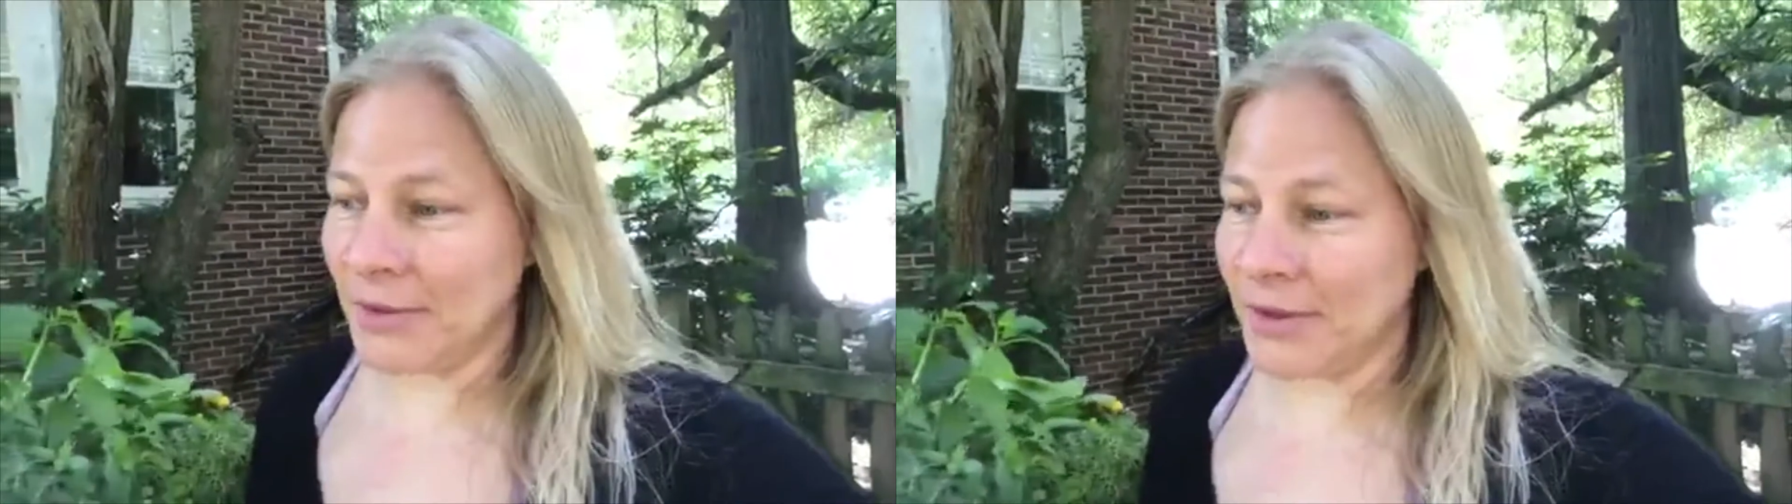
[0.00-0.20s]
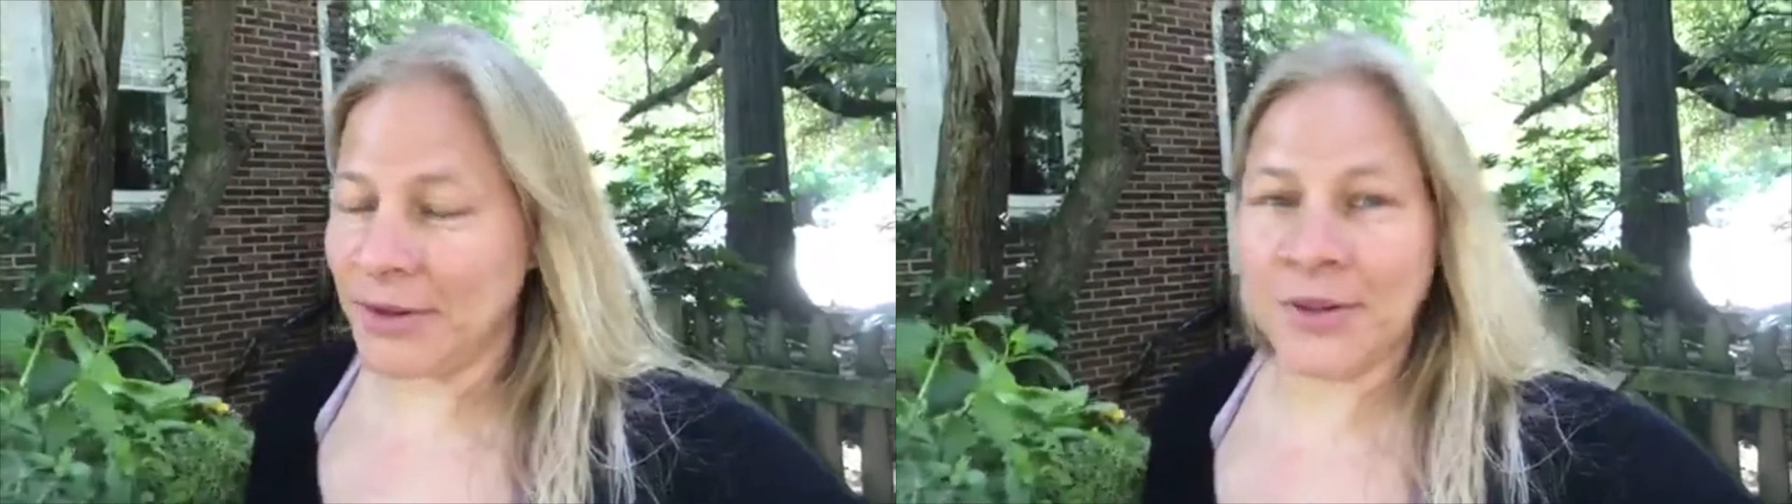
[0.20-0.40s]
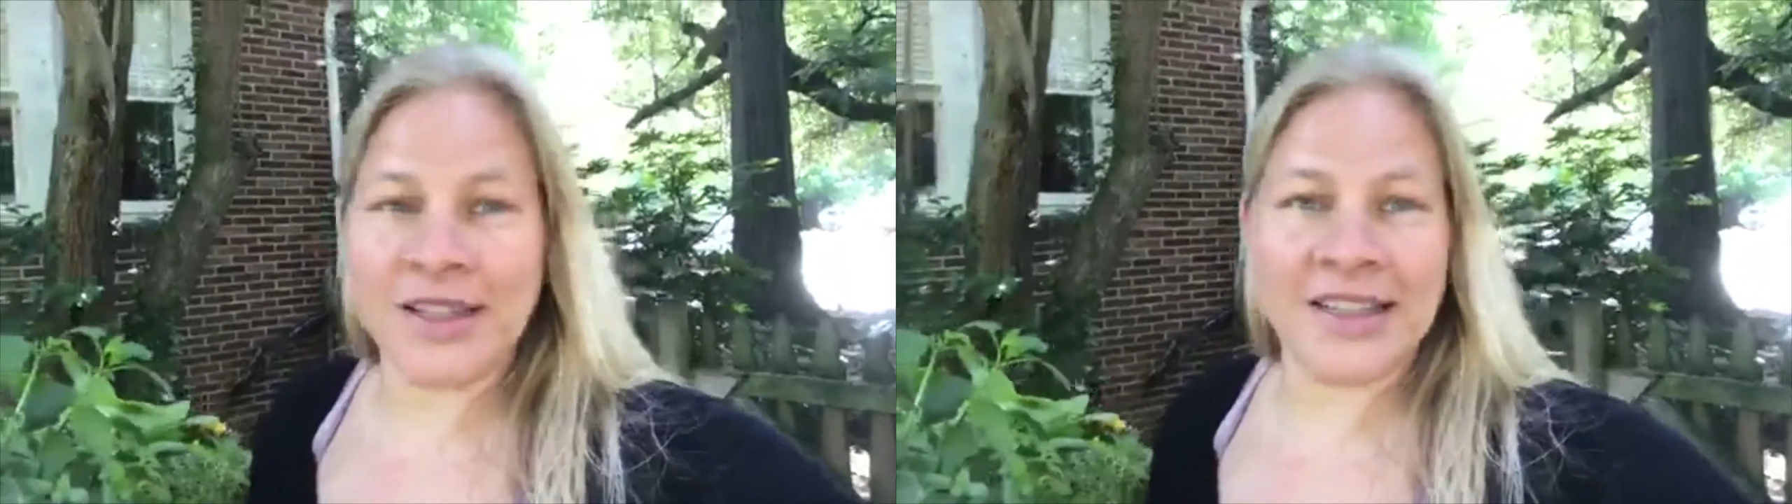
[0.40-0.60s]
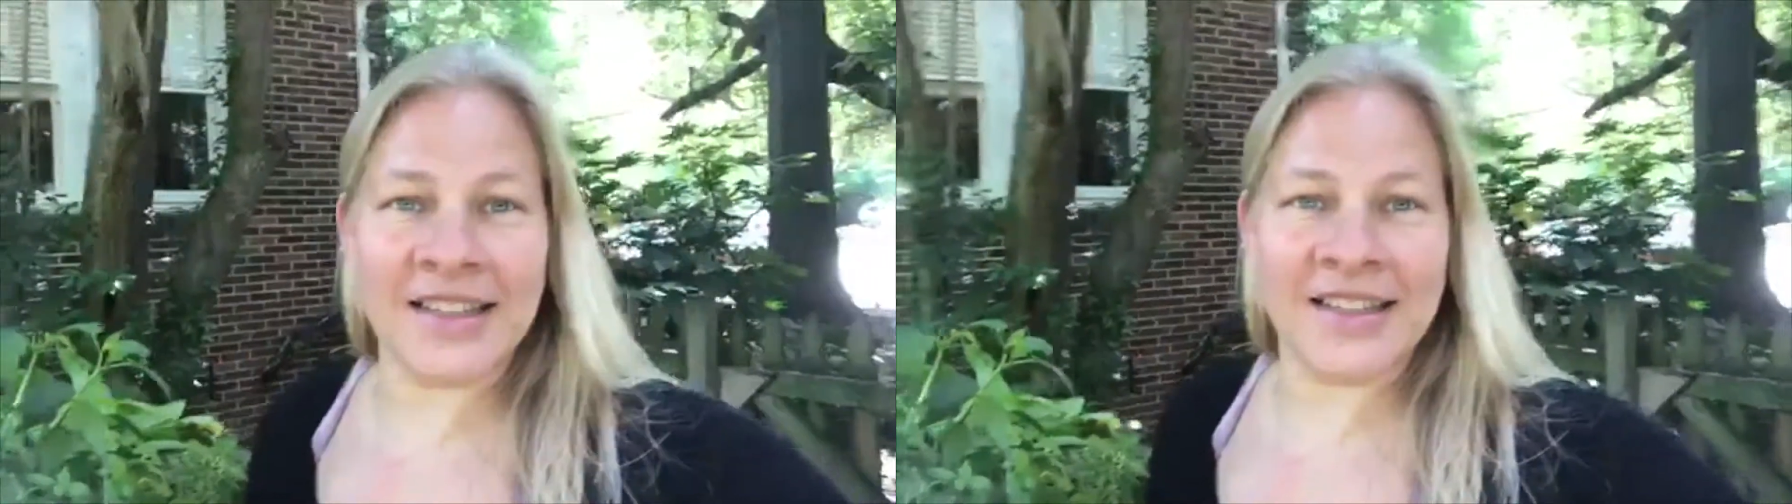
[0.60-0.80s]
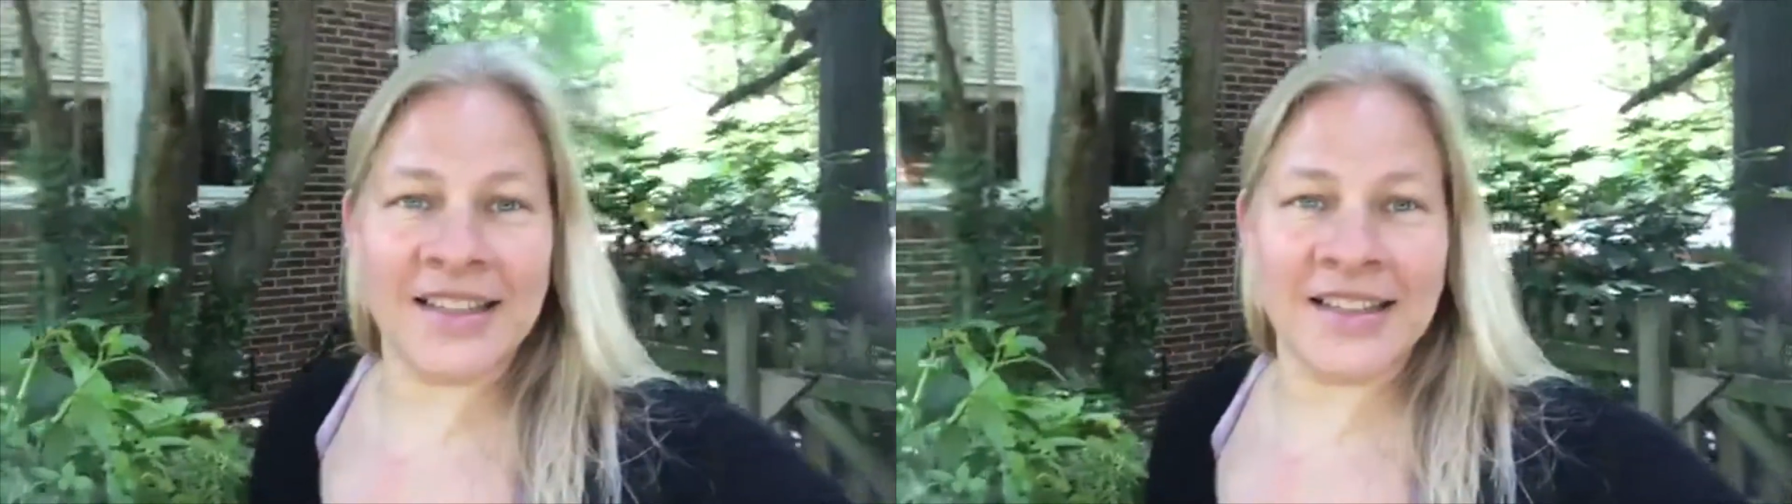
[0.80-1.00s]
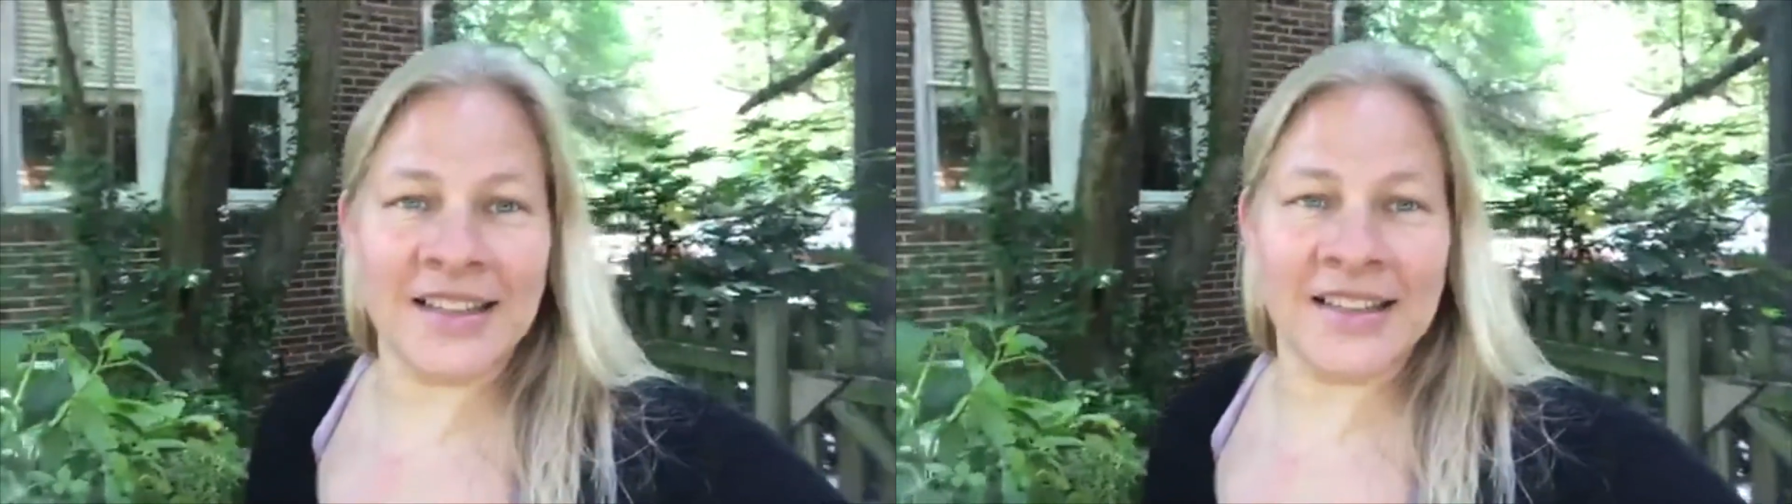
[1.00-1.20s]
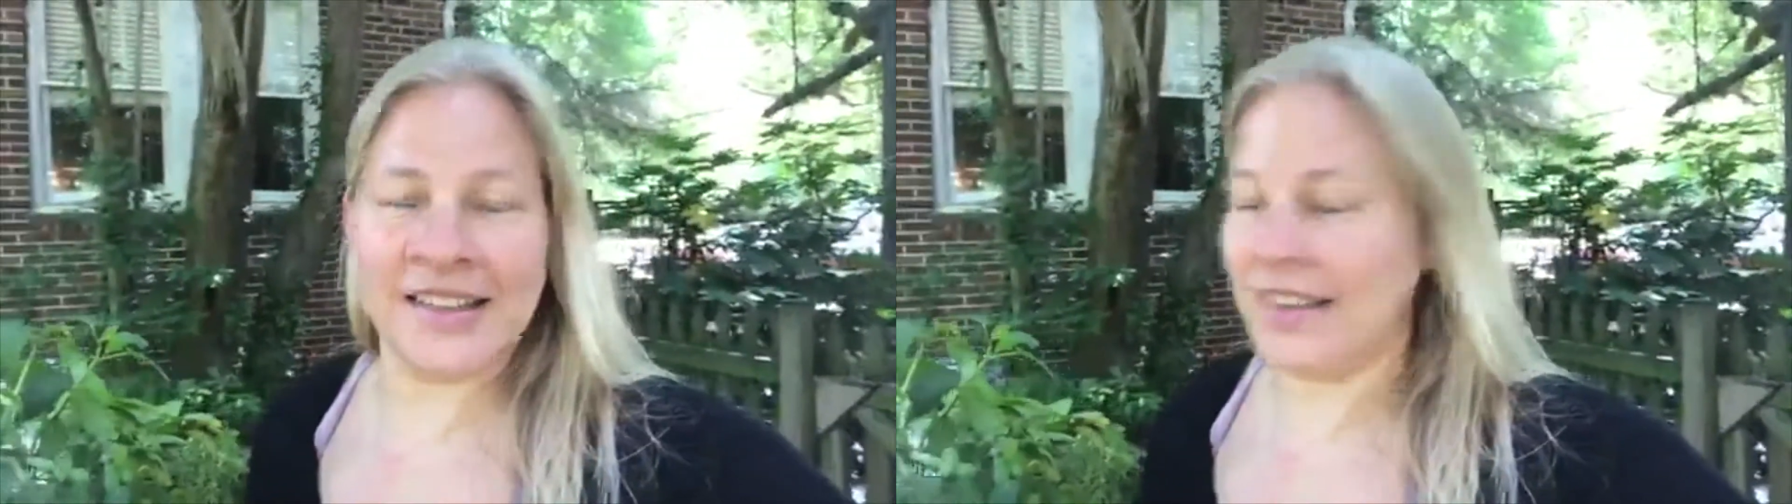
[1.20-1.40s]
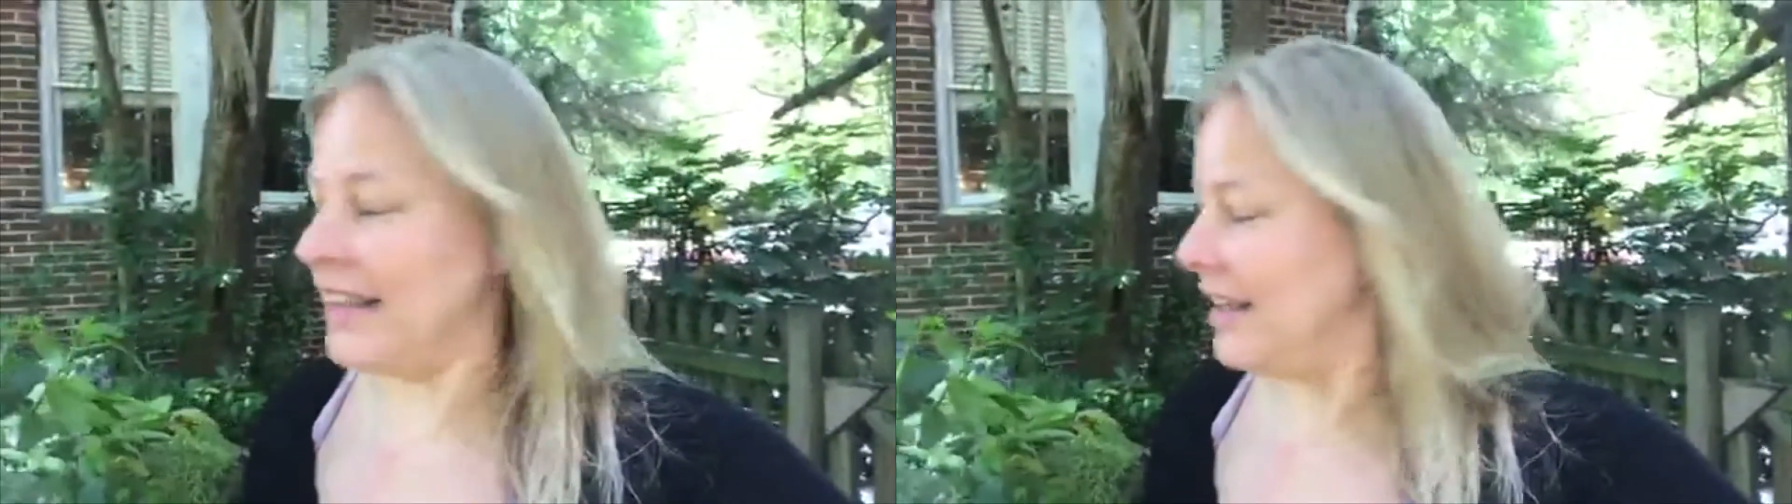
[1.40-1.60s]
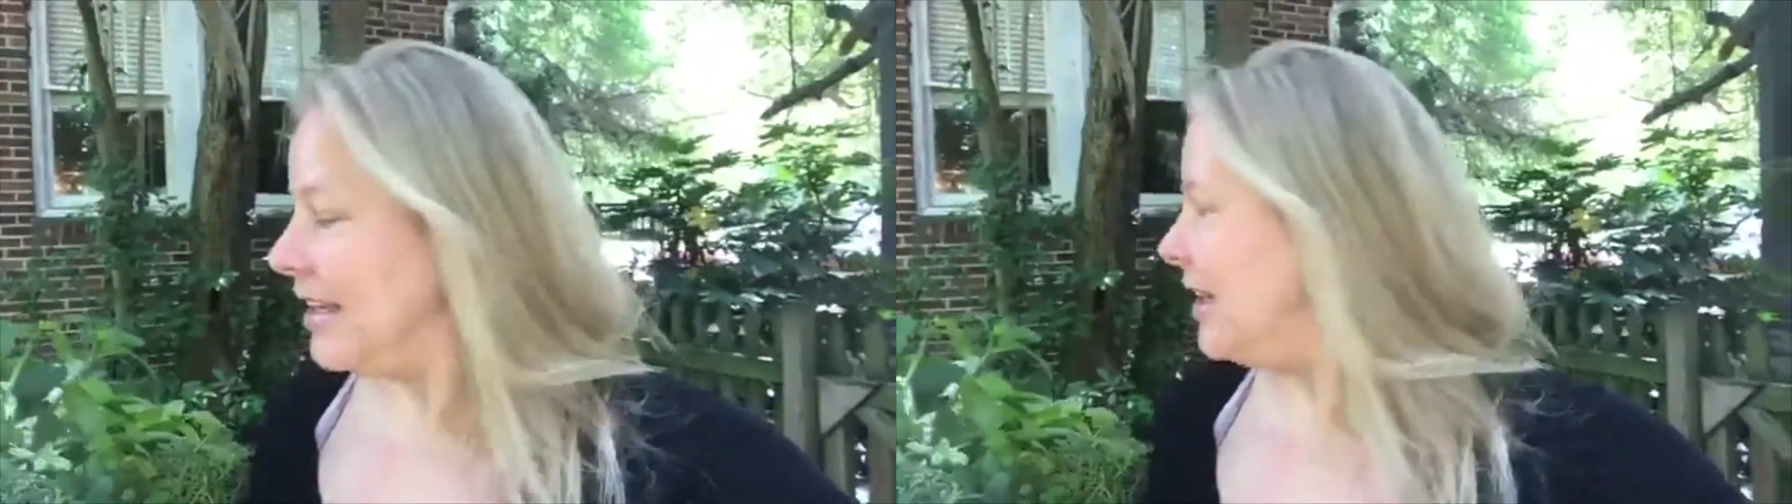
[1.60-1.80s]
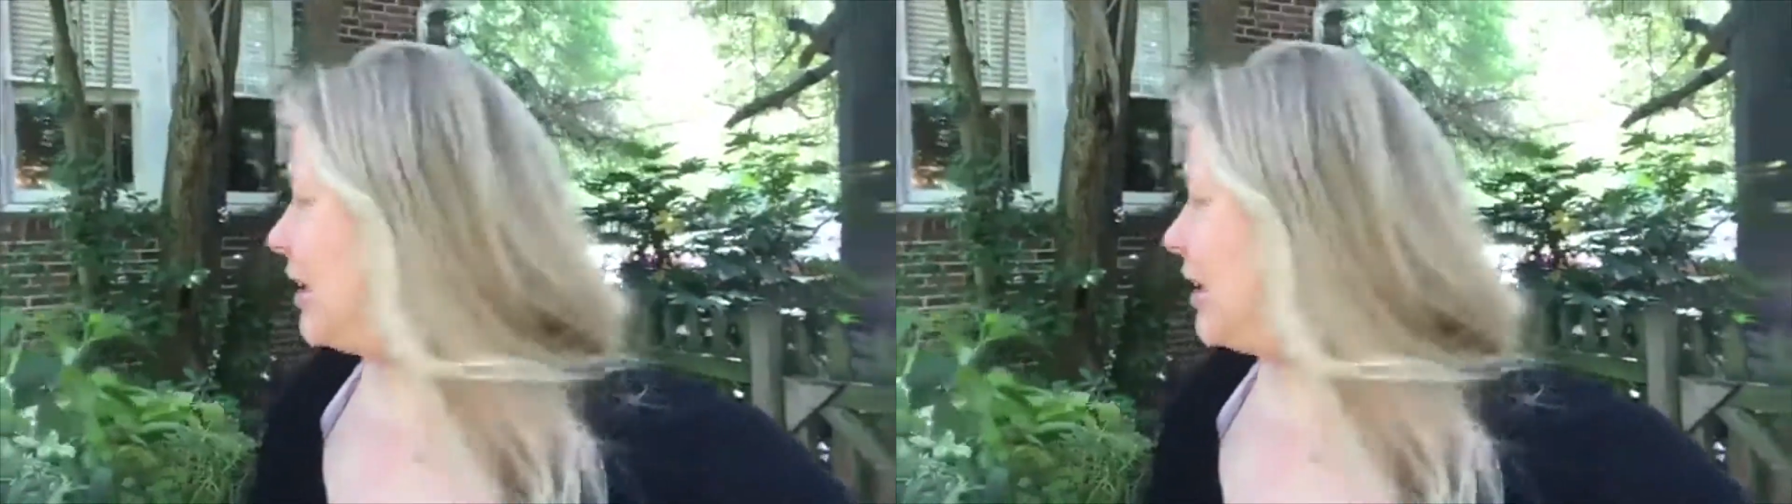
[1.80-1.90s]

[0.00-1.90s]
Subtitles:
quick kind of